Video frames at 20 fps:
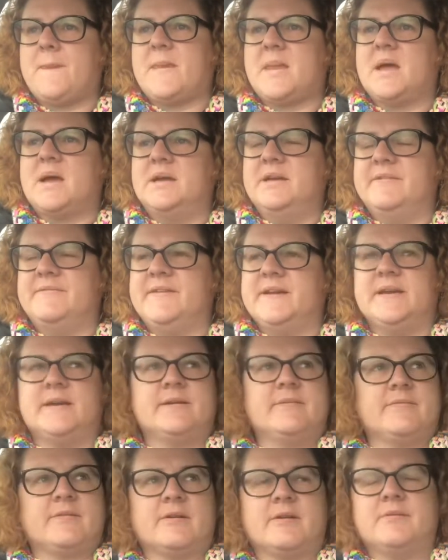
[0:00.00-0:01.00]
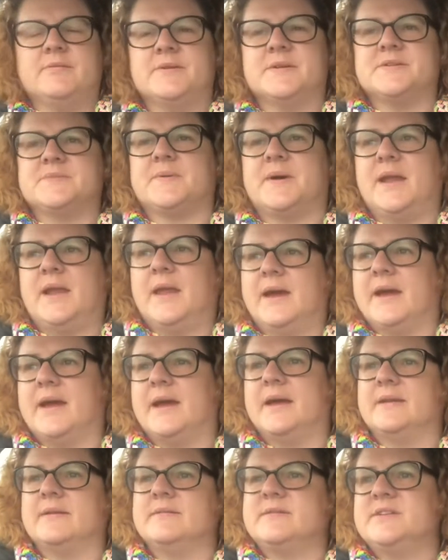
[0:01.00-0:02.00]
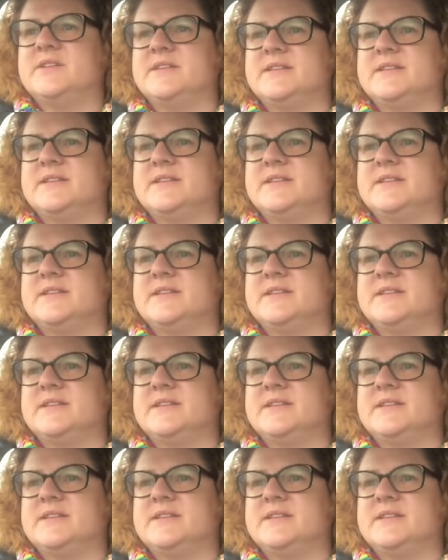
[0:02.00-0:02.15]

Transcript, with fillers: and her feet have grown as well again. She's